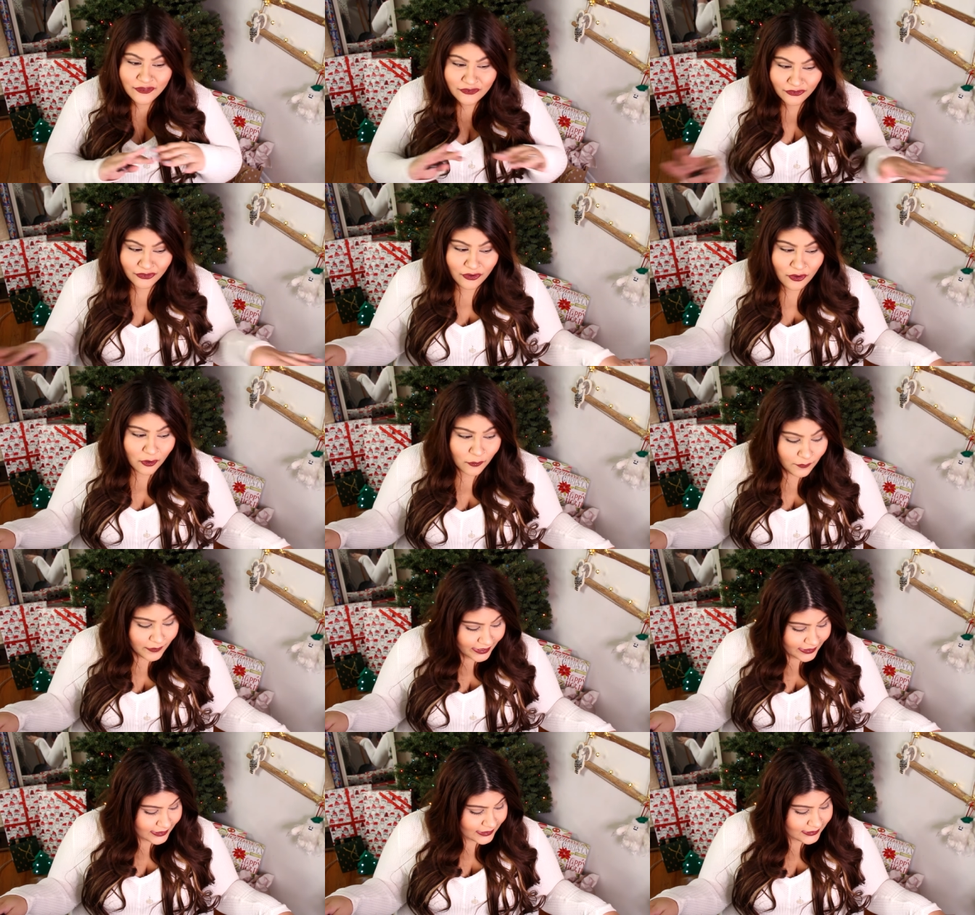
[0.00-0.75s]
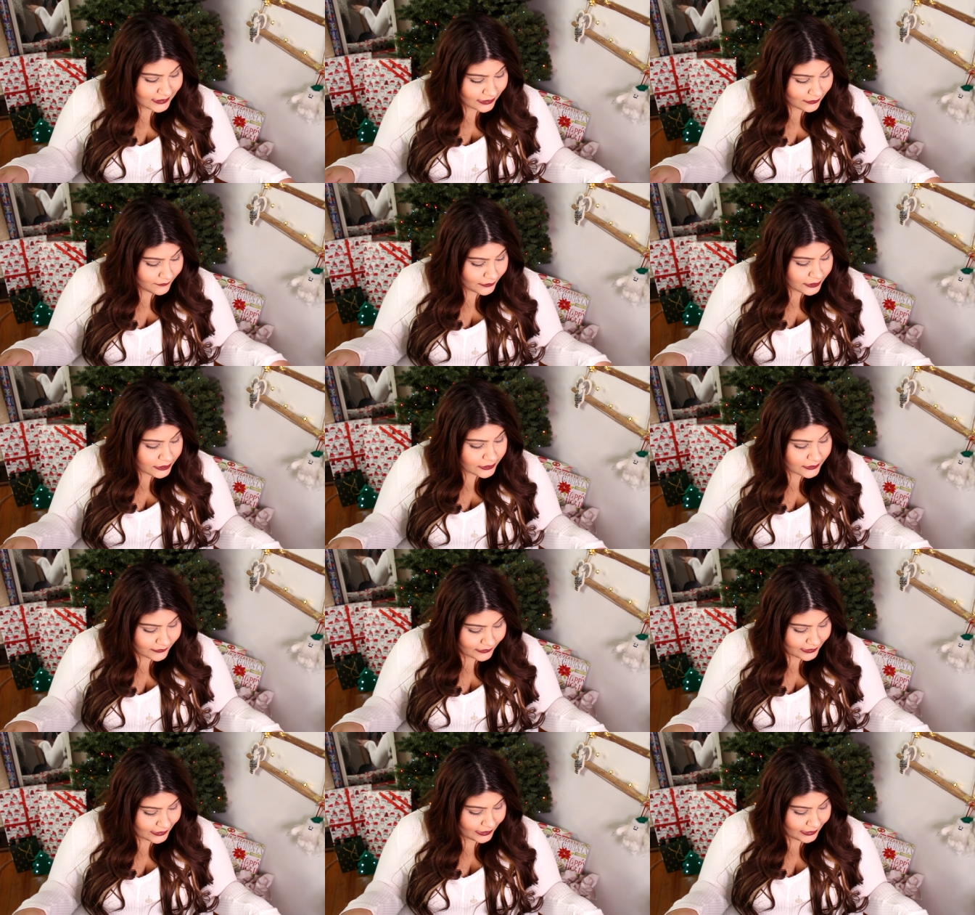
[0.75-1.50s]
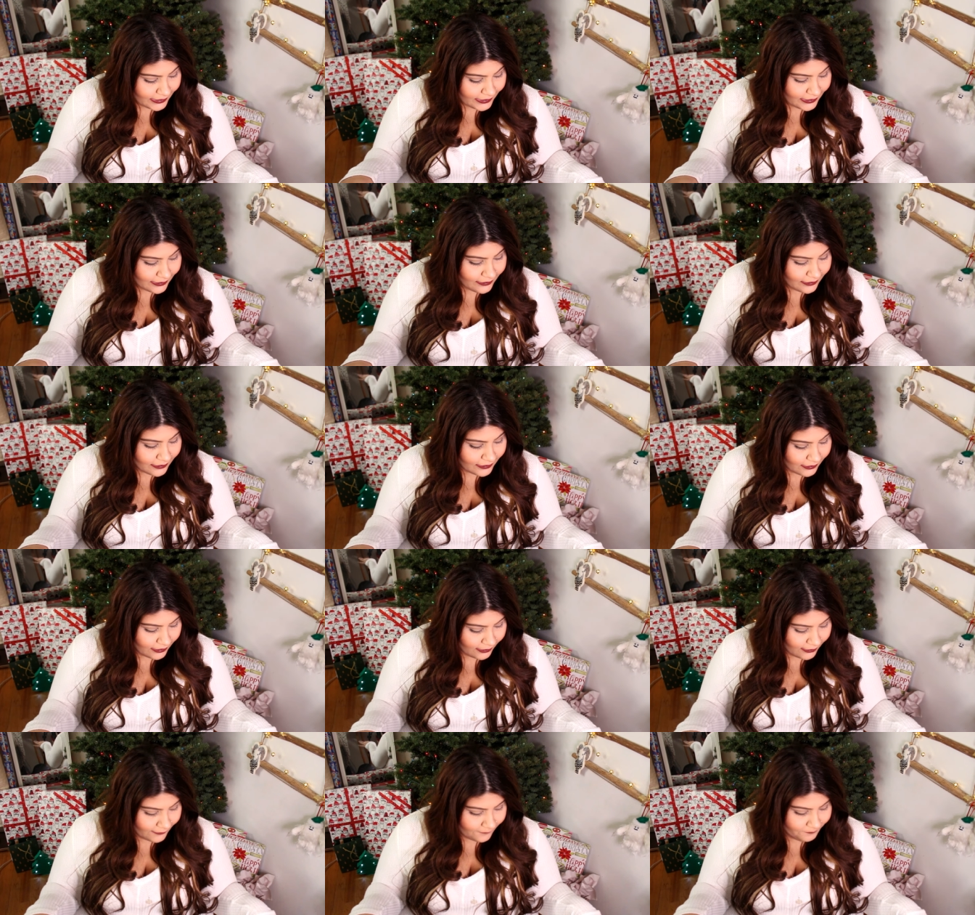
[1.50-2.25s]
through the whole pregnancy which is really good.
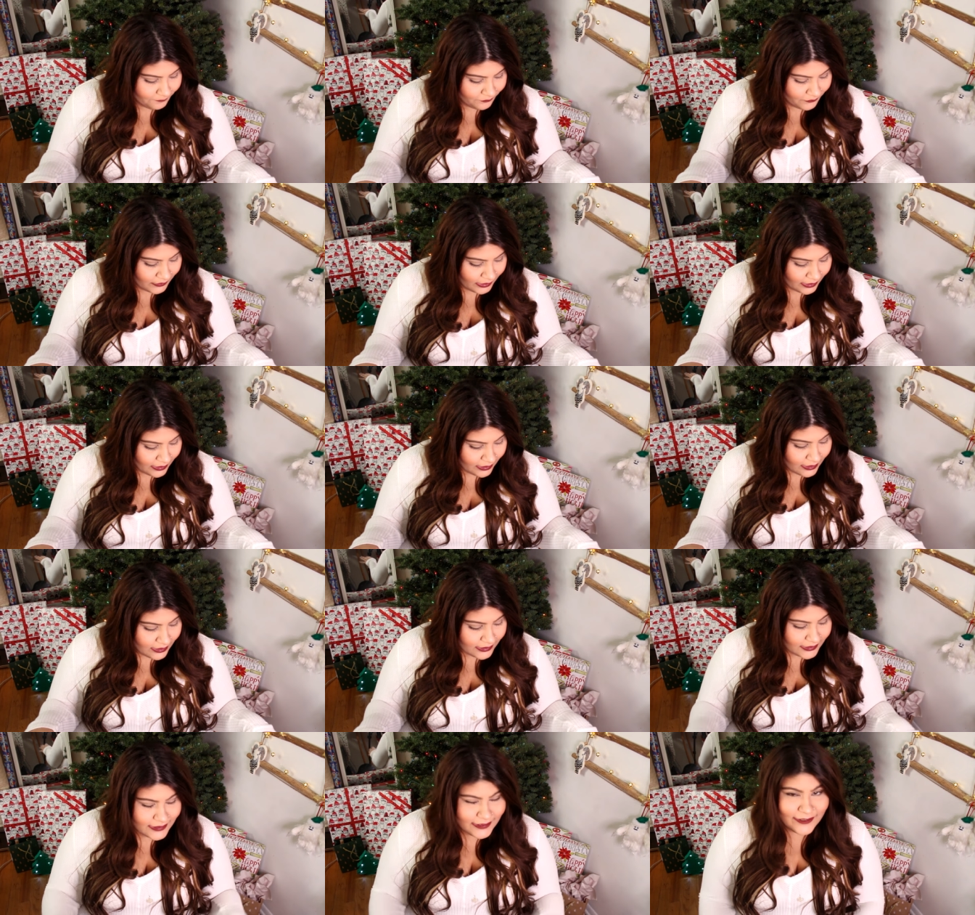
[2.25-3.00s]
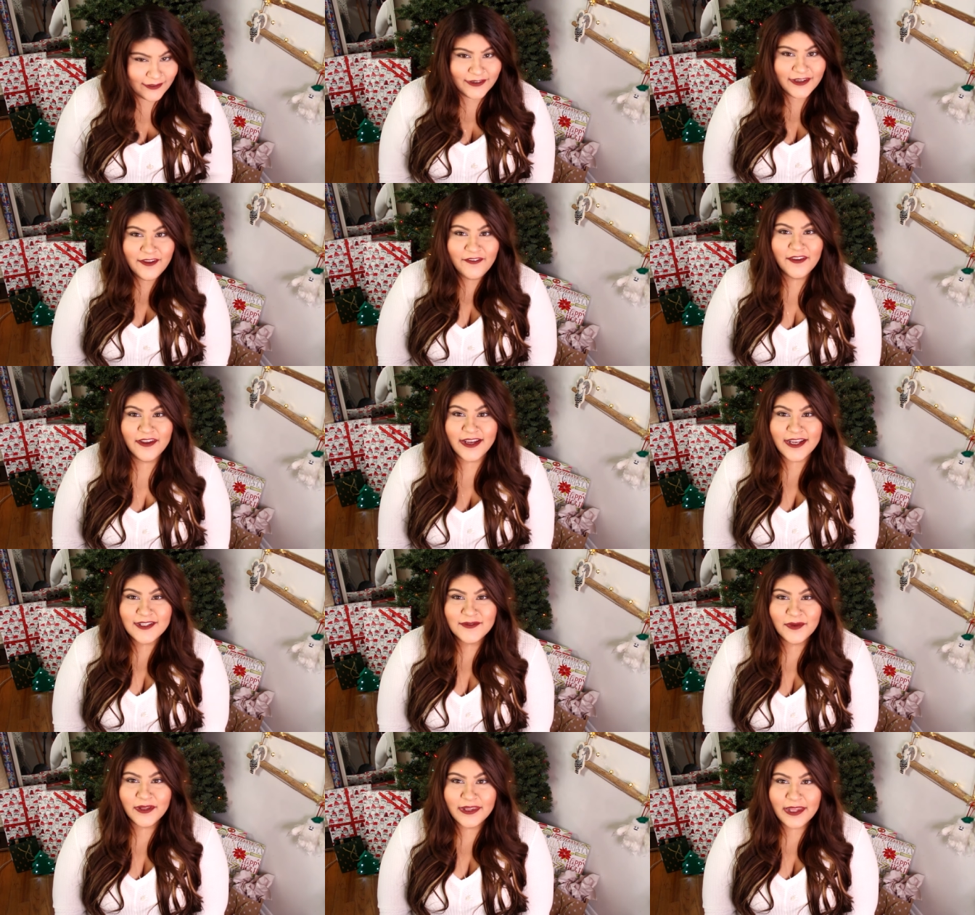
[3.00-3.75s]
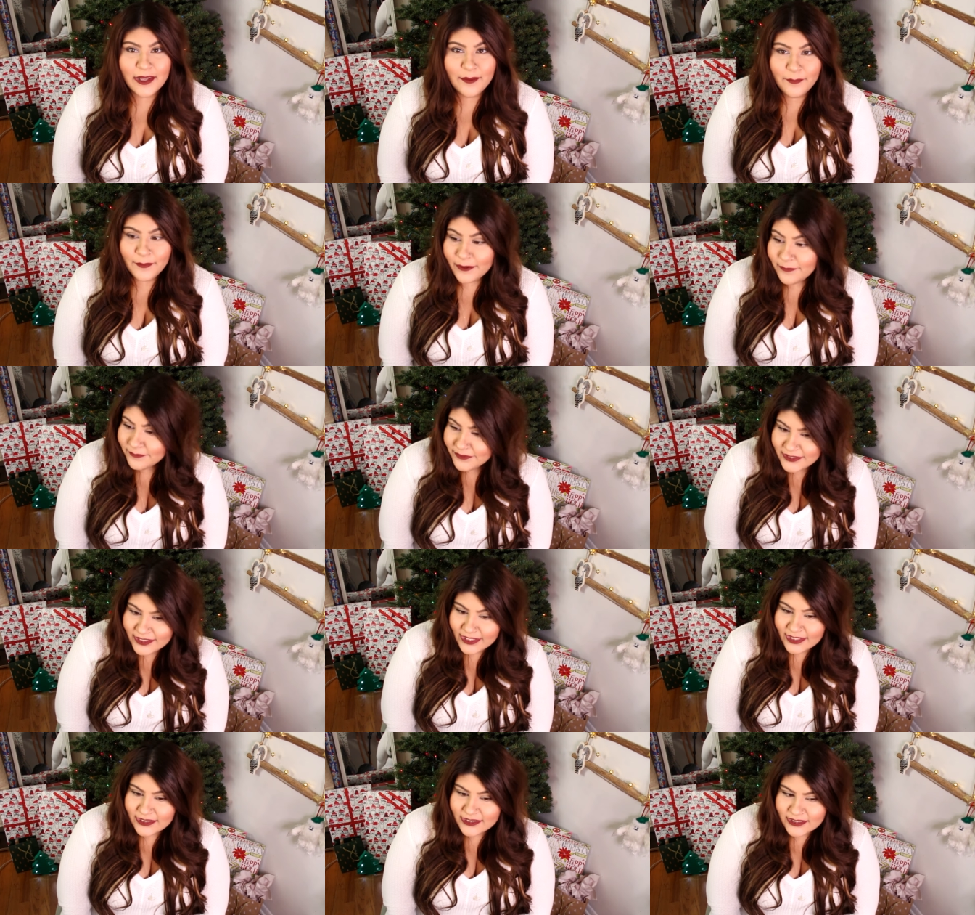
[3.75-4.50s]
Um, so if you guys want like bump
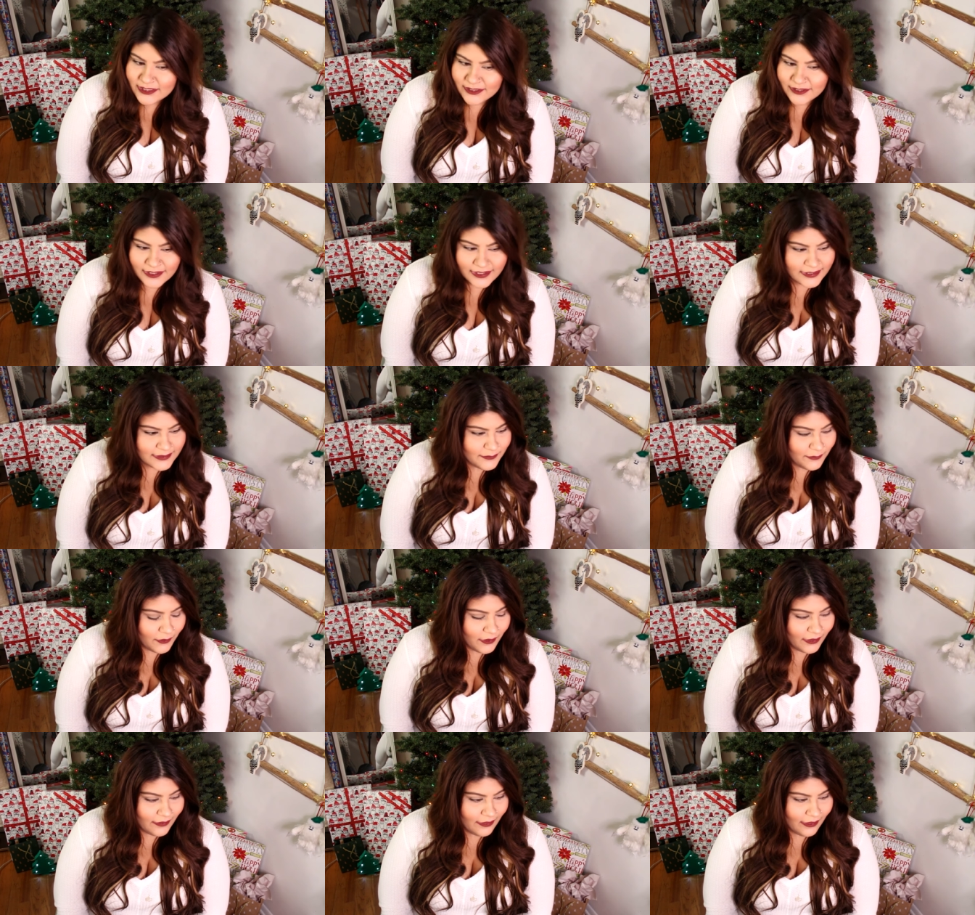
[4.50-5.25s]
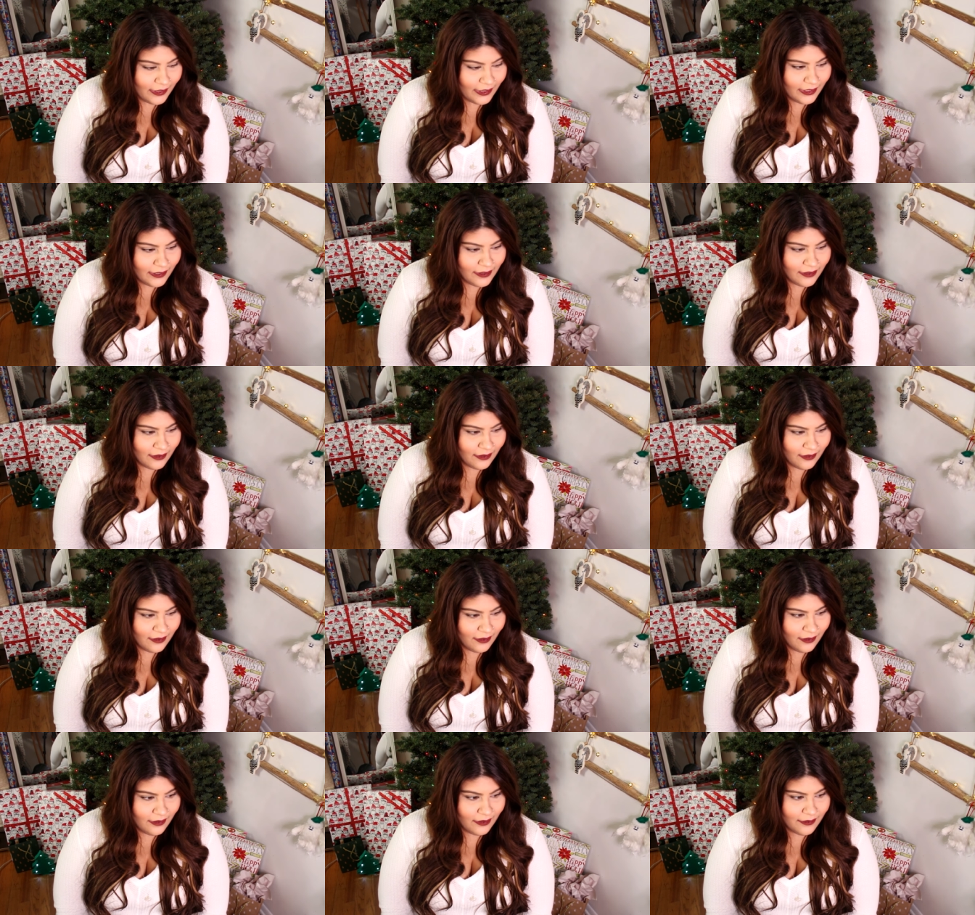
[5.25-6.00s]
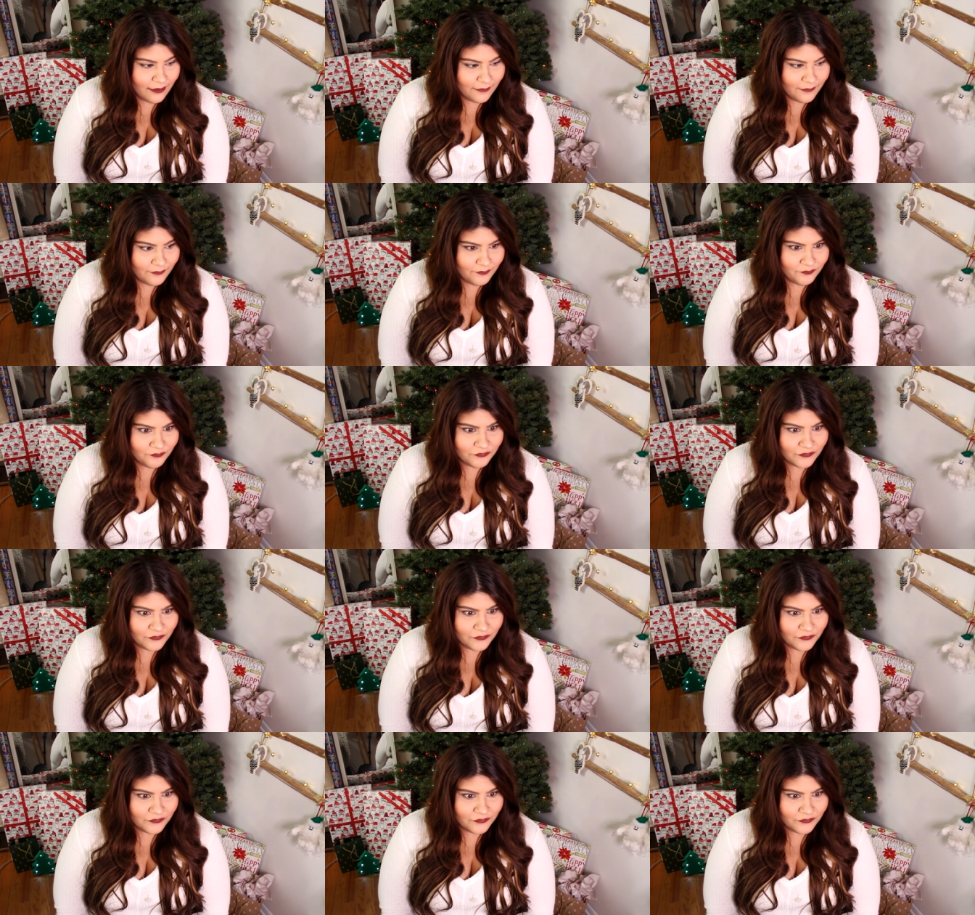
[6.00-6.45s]
dates, you guys want like uh,